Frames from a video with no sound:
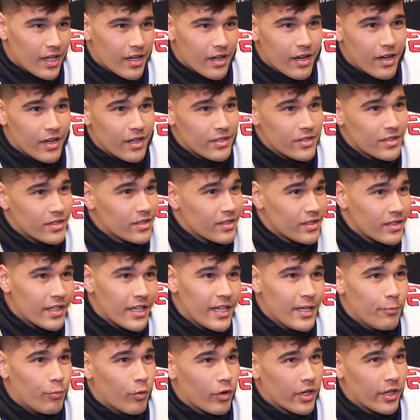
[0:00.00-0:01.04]
Uh, just
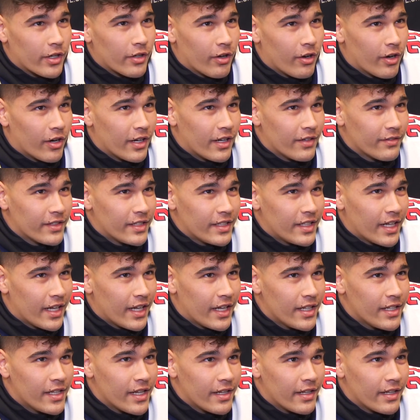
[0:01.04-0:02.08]
keep working hard every day,